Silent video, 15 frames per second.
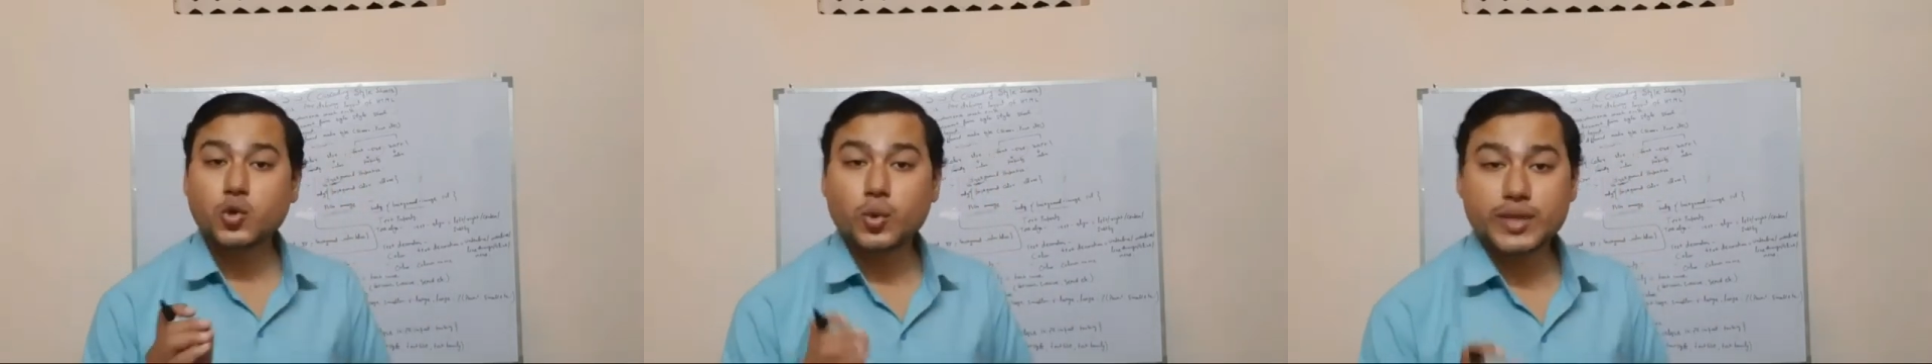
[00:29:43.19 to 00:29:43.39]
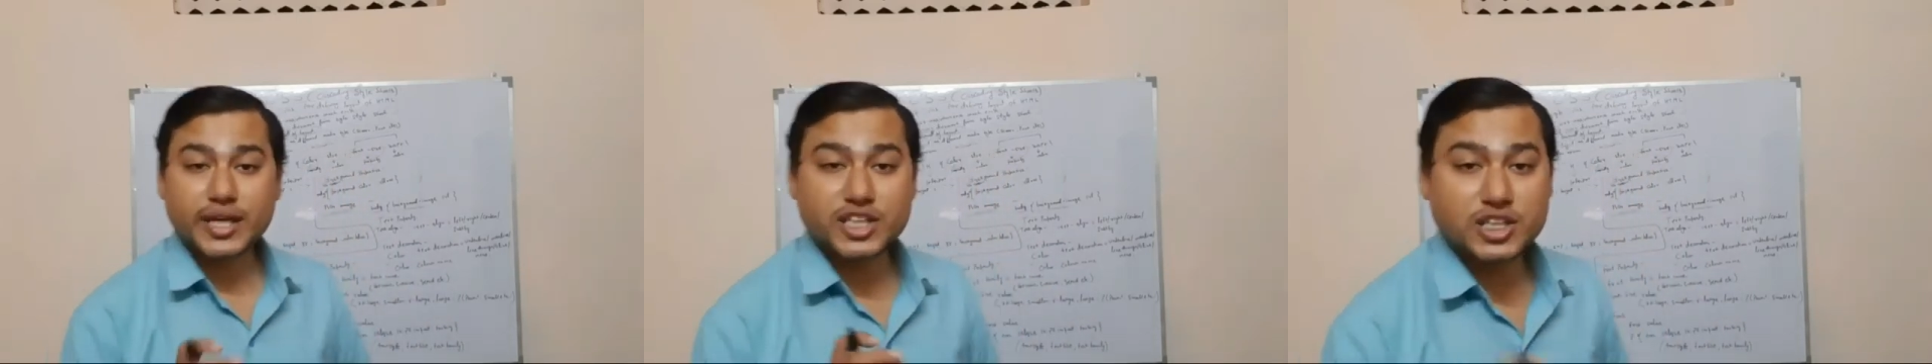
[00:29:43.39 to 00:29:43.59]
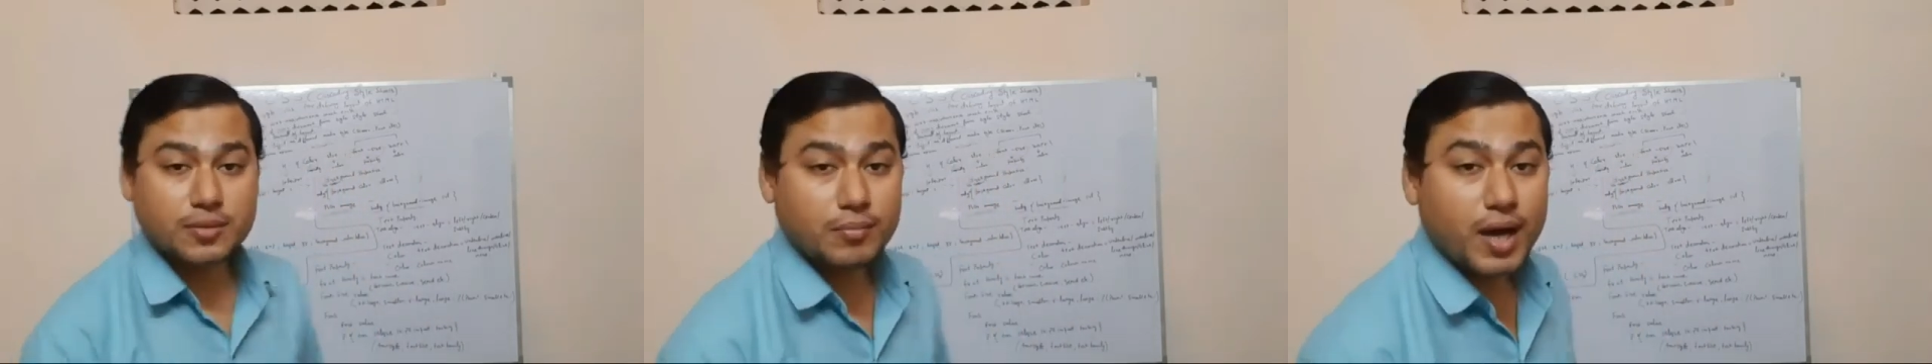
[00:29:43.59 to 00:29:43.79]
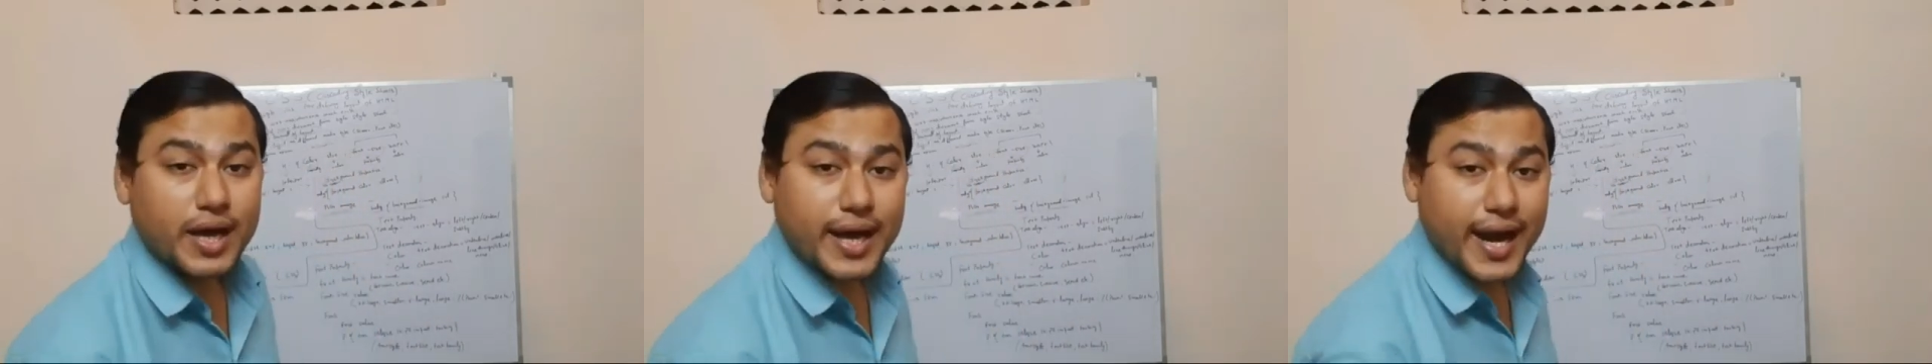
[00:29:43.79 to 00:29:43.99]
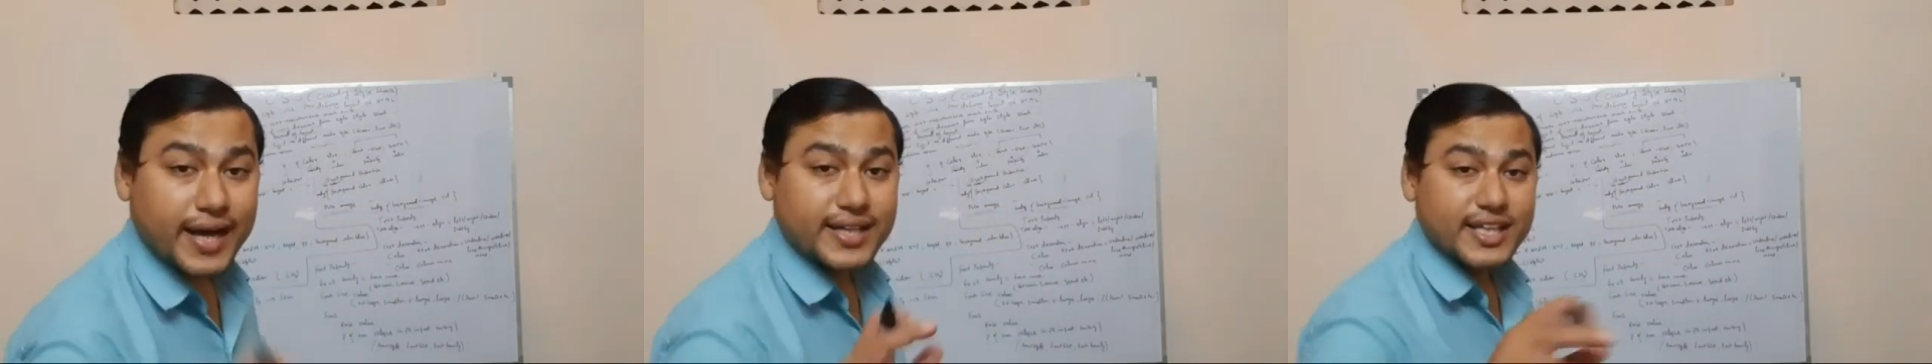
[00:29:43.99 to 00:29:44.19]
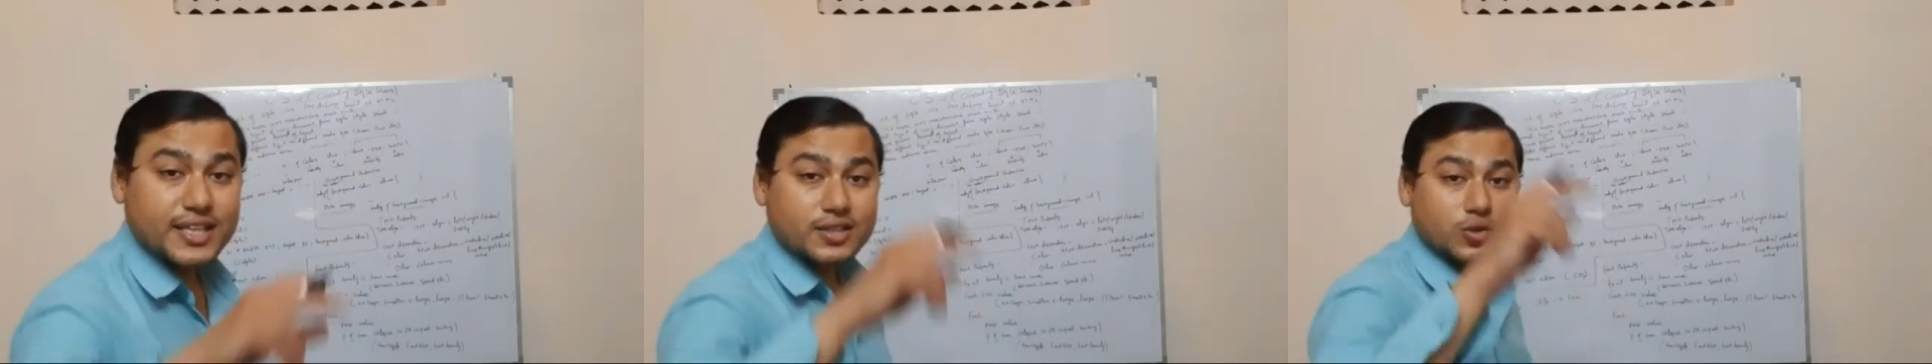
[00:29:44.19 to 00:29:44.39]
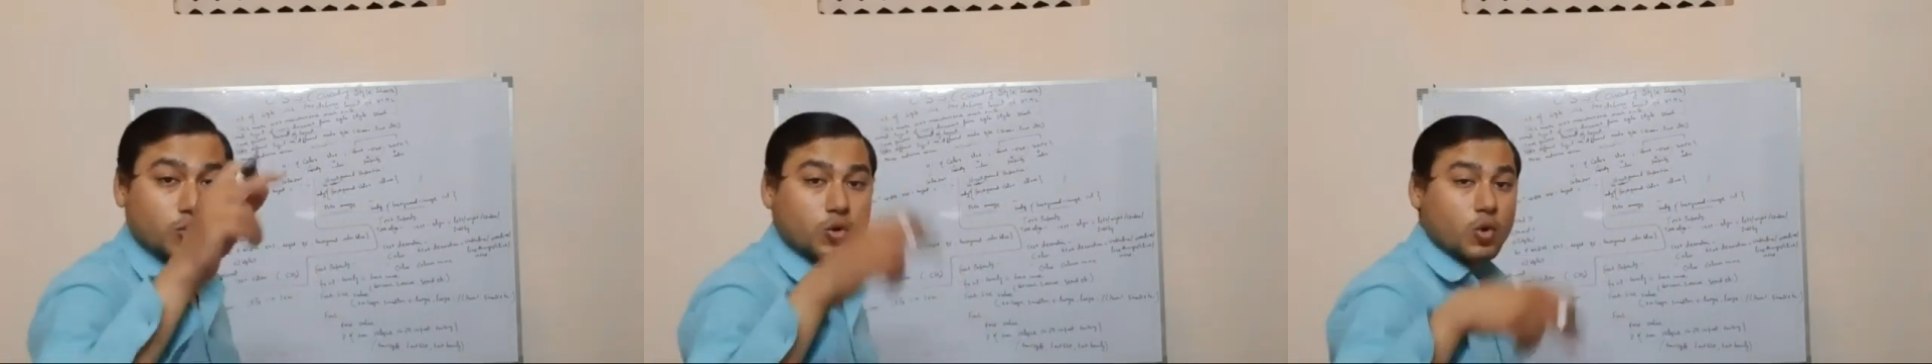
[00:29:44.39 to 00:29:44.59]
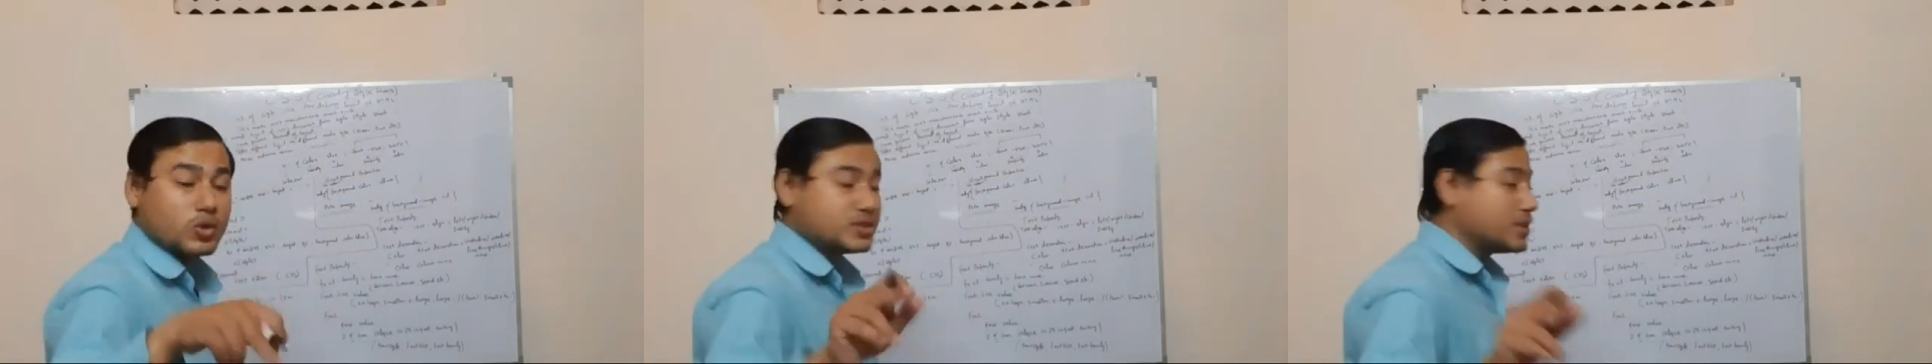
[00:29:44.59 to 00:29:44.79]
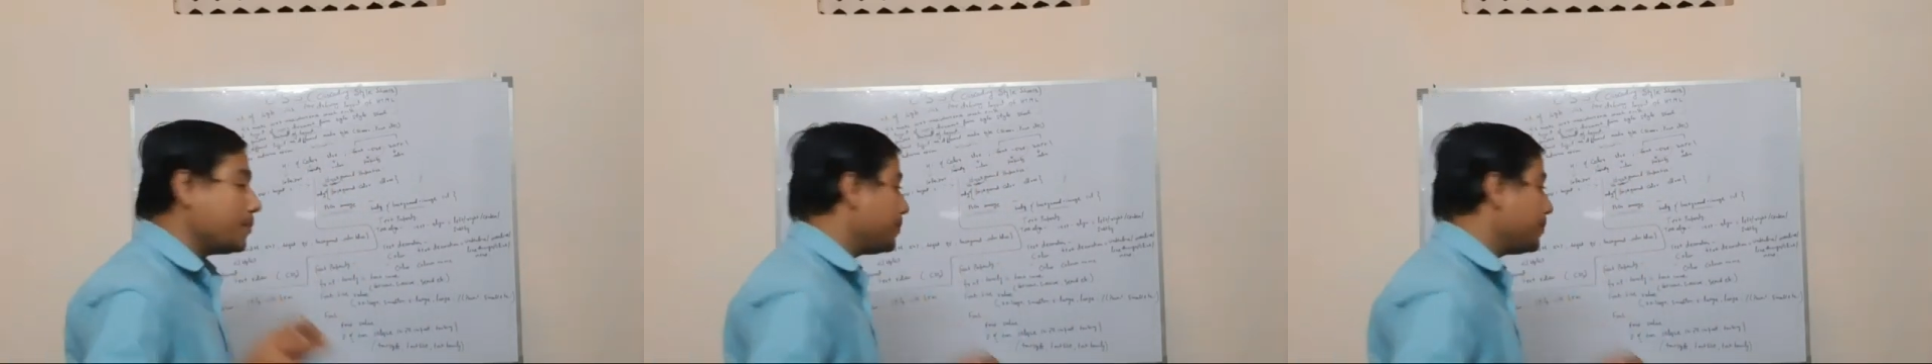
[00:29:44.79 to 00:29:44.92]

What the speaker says: quotation mark, and then close the